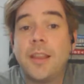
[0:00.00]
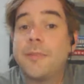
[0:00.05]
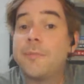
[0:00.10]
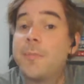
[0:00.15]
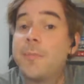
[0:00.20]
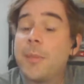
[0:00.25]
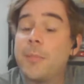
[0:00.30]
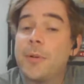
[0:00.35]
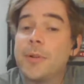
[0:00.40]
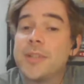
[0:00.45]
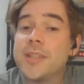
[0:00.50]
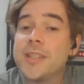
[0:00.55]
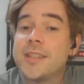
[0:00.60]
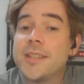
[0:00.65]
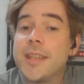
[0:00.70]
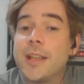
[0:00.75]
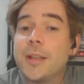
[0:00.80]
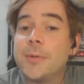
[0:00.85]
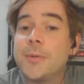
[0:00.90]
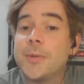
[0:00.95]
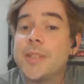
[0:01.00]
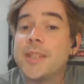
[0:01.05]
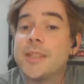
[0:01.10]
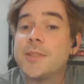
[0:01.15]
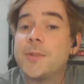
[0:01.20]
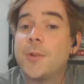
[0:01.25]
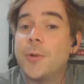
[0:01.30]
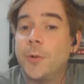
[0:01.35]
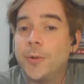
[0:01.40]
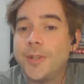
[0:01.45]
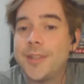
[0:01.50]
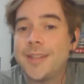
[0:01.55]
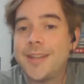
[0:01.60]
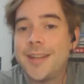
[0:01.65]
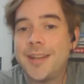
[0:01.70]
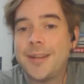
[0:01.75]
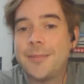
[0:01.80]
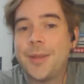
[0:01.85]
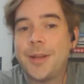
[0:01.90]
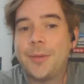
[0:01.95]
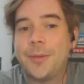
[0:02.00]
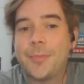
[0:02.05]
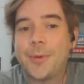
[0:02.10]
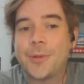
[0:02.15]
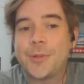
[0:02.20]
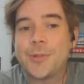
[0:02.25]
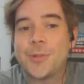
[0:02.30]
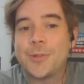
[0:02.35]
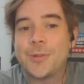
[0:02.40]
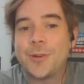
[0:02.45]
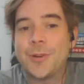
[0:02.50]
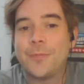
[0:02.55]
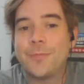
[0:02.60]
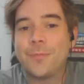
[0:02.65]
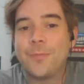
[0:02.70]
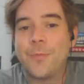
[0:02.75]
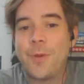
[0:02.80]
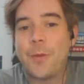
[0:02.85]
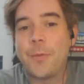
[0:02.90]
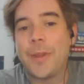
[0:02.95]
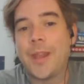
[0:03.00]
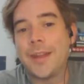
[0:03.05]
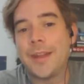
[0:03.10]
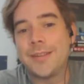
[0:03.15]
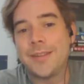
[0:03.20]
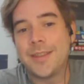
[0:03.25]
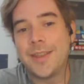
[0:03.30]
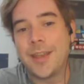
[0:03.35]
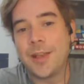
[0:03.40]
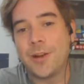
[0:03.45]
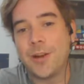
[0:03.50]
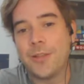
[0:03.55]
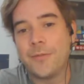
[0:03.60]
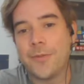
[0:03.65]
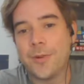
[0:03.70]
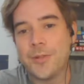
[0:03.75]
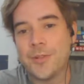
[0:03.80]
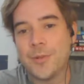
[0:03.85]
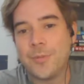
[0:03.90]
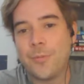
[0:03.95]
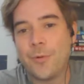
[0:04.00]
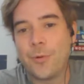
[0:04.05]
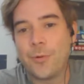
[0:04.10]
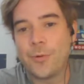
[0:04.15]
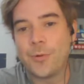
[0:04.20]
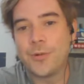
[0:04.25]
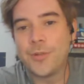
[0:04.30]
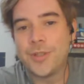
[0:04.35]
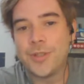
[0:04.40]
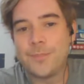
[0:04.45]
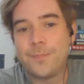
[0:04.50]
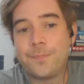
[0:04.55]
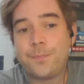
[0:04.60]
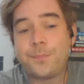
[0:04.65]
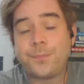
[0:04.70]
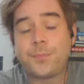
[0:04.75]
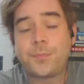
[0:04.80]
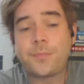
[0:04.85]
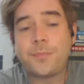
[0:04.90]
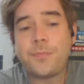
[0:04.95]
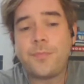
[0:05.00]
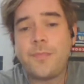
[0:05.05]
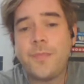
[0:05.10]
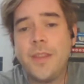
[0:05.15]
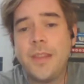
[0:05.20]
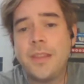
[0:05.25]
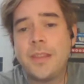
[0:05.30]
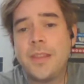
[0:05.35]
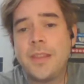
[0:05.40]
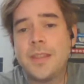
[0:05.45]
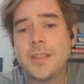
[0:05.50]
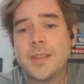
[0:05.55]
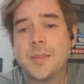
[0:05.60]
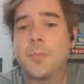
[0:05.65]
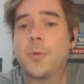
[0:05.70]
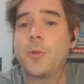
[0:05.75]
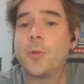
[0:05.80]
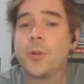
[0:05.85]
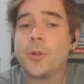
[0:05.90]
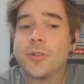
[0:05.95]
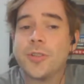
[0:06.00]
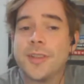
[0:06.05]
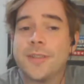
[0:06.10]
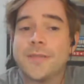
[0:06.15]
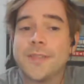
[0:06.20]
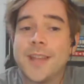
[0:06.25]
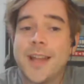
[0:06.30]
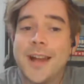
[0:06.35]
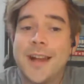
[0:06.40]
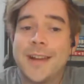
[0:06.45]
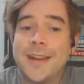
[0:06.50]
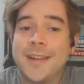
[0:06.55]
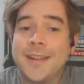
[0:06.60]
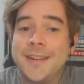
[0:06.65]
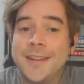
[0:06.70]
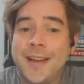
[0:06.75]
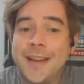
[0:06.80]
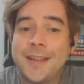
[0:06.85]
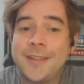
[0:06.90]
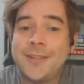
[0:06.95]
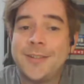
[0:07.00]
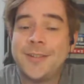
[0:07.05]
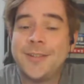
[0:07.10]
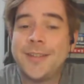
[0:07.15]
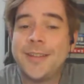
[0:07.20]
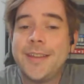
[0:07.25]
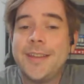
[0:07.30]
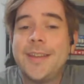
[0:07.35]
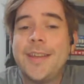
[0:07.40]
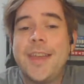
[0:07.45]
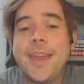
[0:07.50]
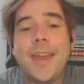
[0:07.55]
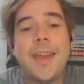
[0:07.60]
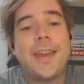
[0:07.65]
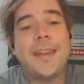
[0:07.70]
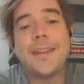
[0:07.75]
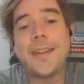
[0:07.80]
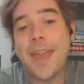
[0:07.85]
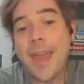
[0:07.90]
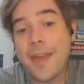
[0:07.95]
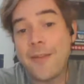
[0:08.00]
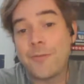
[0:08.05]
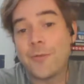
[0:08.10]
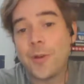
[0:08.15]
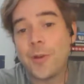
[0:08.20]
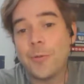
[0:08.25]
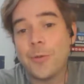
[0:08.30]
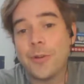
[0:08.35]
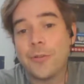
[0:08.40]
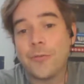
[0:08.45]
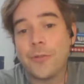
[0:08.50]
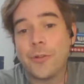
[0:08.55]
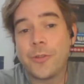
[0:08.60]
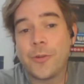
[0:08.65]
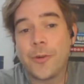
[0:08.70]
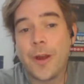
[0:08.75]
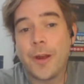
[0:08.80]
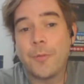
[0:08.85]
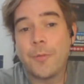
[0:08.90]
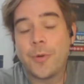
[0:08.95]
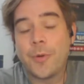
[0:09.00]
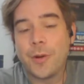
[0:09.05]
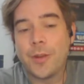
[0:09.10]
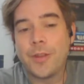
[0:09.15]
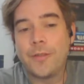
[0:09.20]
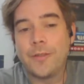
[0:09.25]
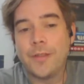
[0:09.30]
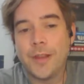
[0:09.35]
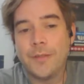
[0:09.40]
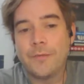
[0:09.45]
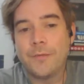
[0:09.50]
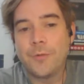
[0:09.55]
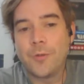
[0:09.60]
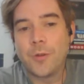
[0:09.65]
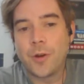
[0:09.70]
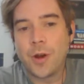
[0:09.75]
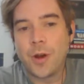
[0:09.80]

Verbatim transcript: Left Bank Books is St. Louis's oldest independent bookstore. We would like to thank all of our supporters, the supporters of Scott and Donald, and everyone for their outpouring of love